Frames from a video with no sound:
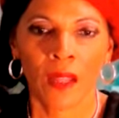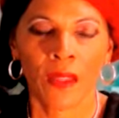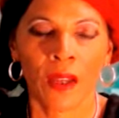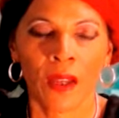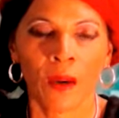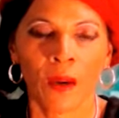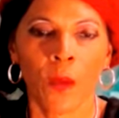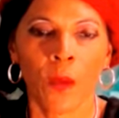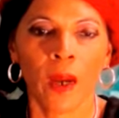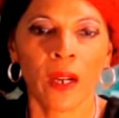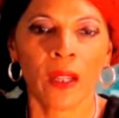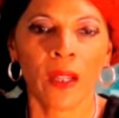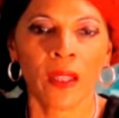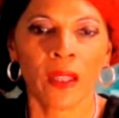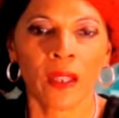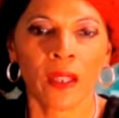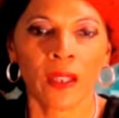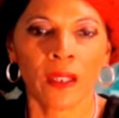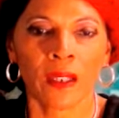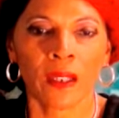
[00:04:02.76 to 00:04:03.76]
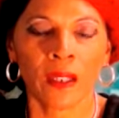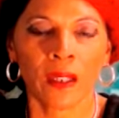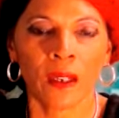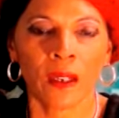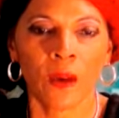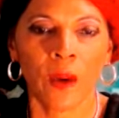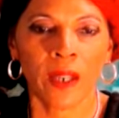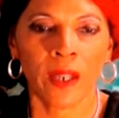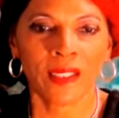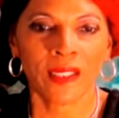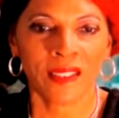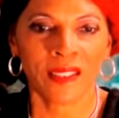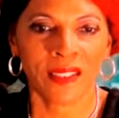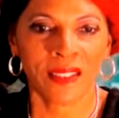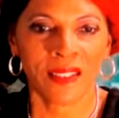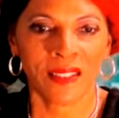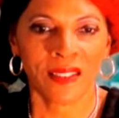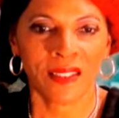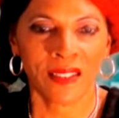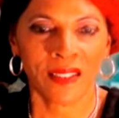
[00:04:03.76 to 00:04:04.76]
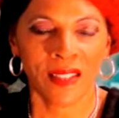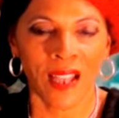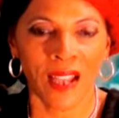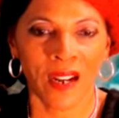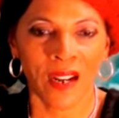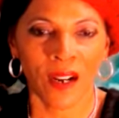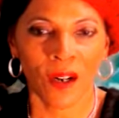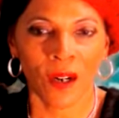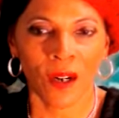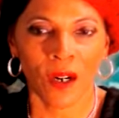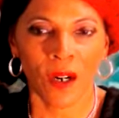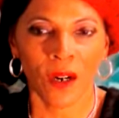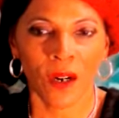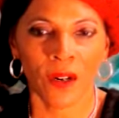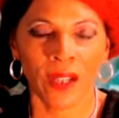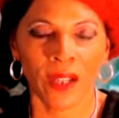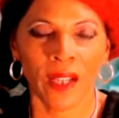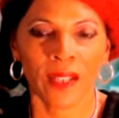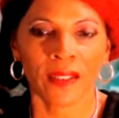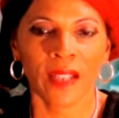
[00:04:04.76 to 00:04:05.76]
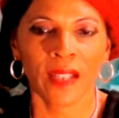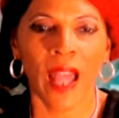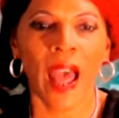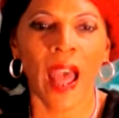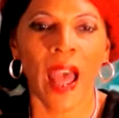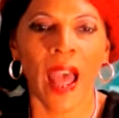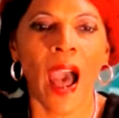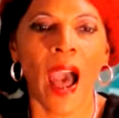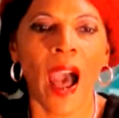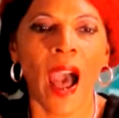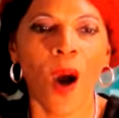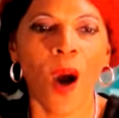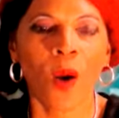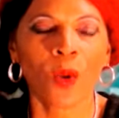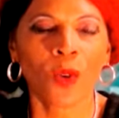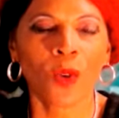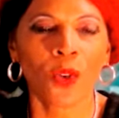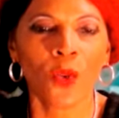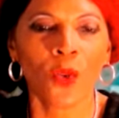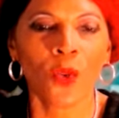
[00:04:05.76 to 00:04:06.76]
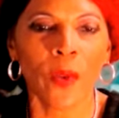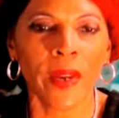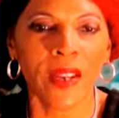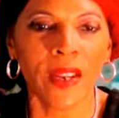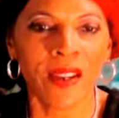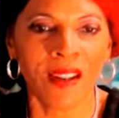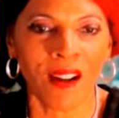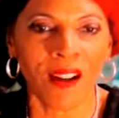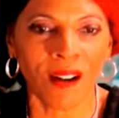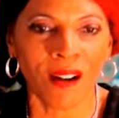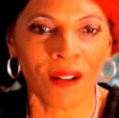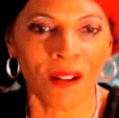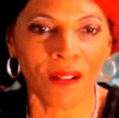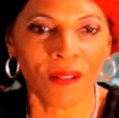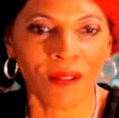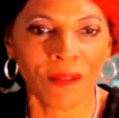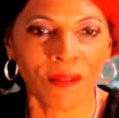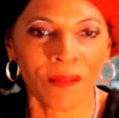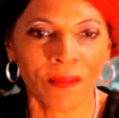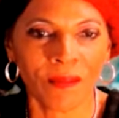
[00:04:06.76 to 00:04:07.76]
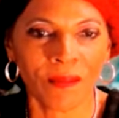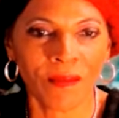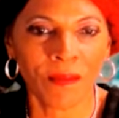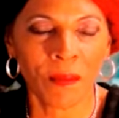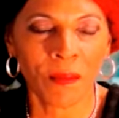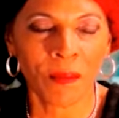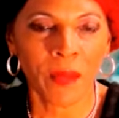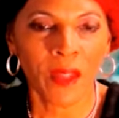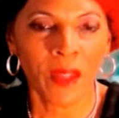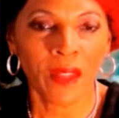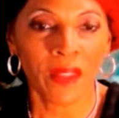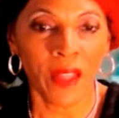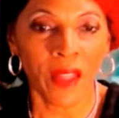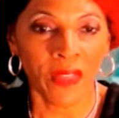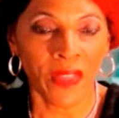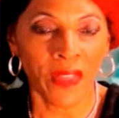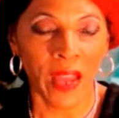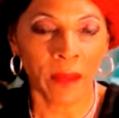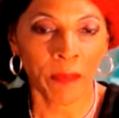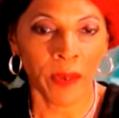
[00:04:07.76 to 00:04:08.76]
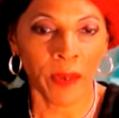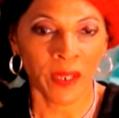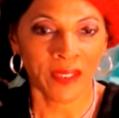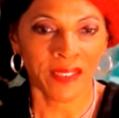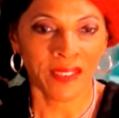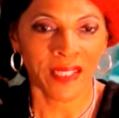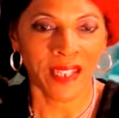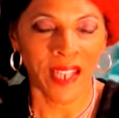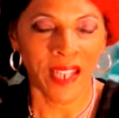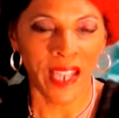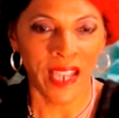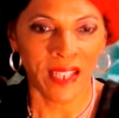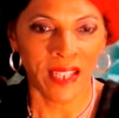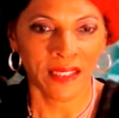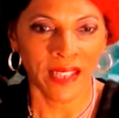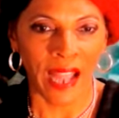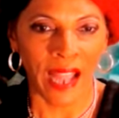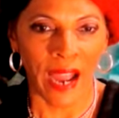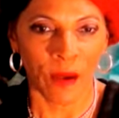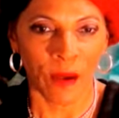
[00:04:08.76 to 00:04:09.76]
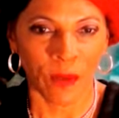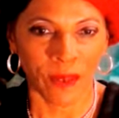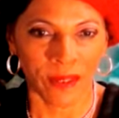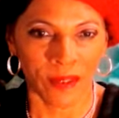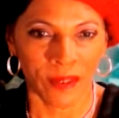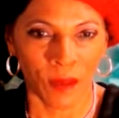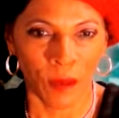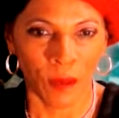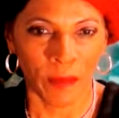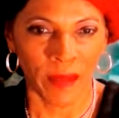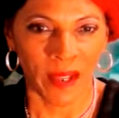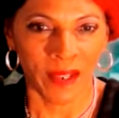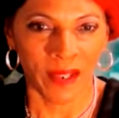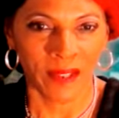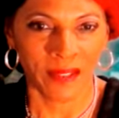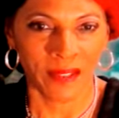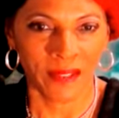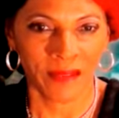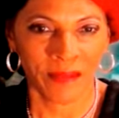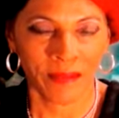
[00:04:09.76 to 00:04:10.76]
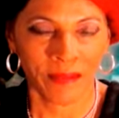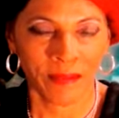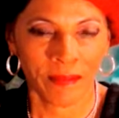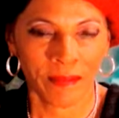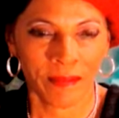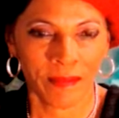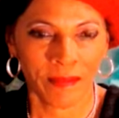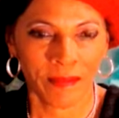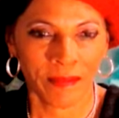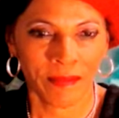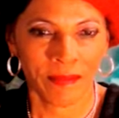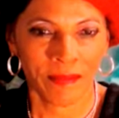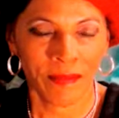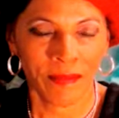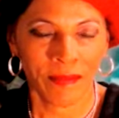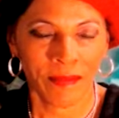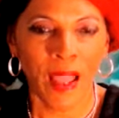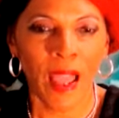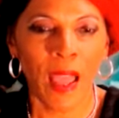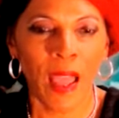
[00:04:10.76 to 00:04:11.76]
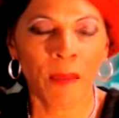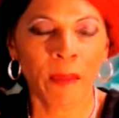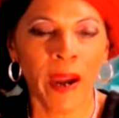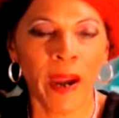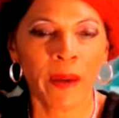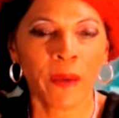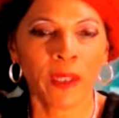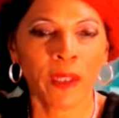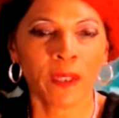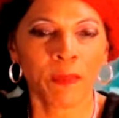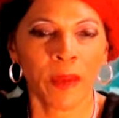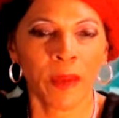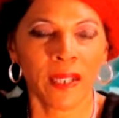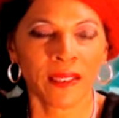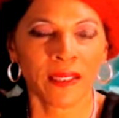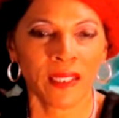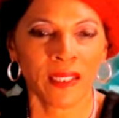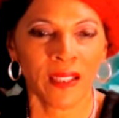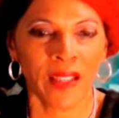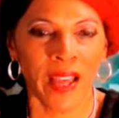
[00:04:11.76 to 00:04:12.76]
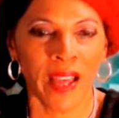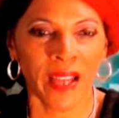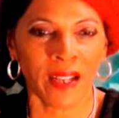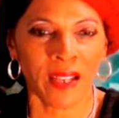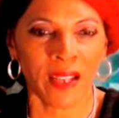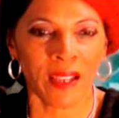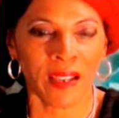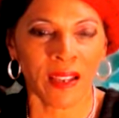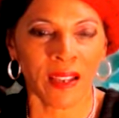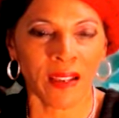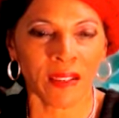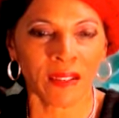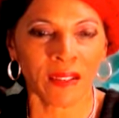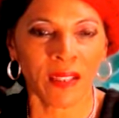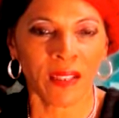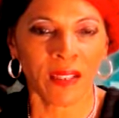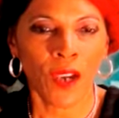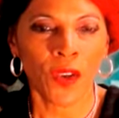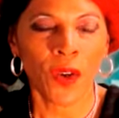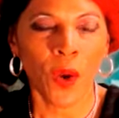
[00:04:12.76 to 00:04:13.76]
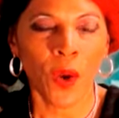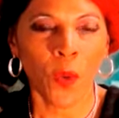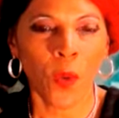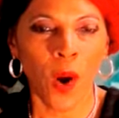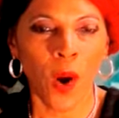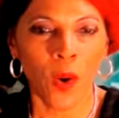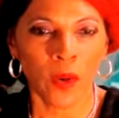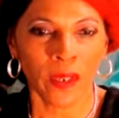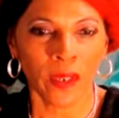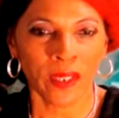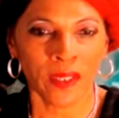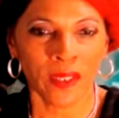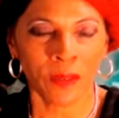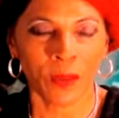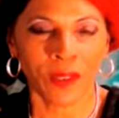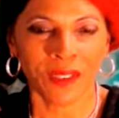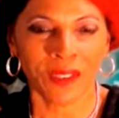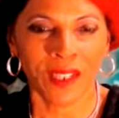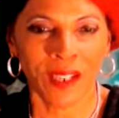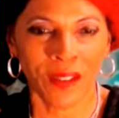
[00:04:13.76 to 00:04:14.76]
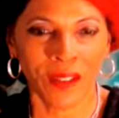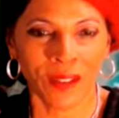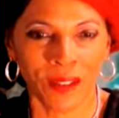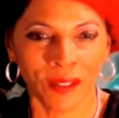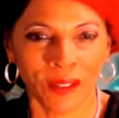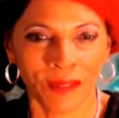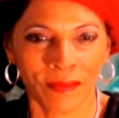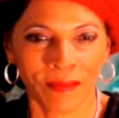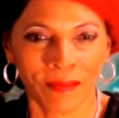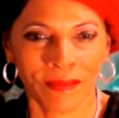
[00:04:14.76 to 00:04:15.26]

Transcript: the one of the questions that occurred is how do we know that that person is our soulmate. And my response to that is your wokeness will tell you,